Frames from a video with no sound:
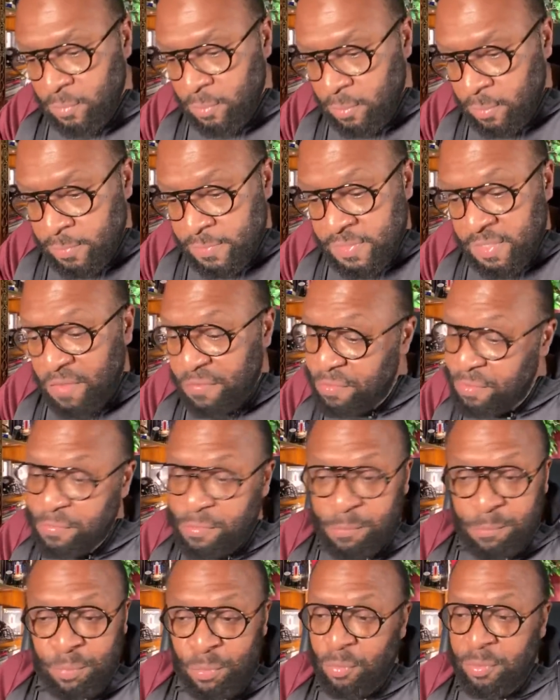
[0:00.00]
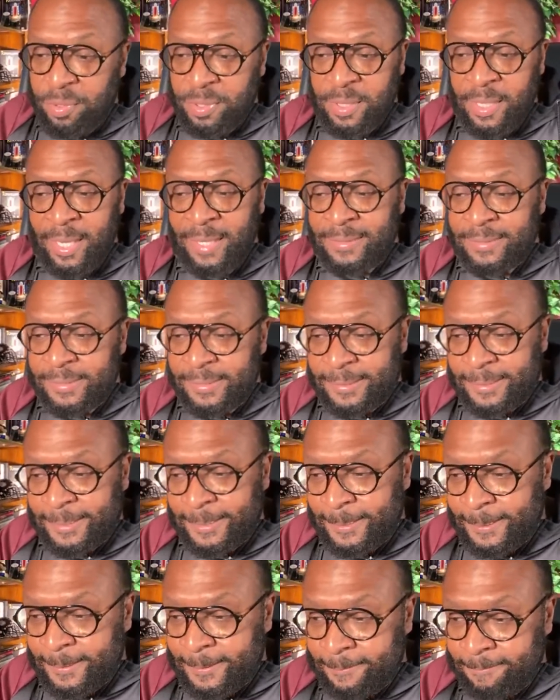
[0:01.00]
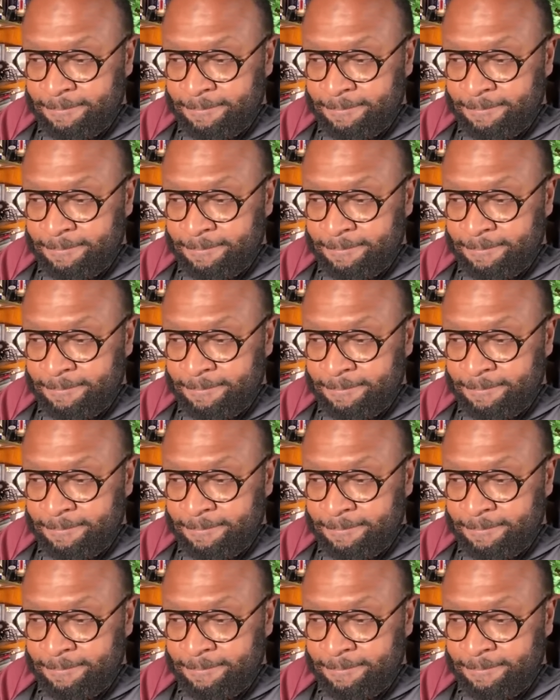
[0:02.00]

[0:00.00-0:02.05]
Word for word: You're suffering from broken consciousness.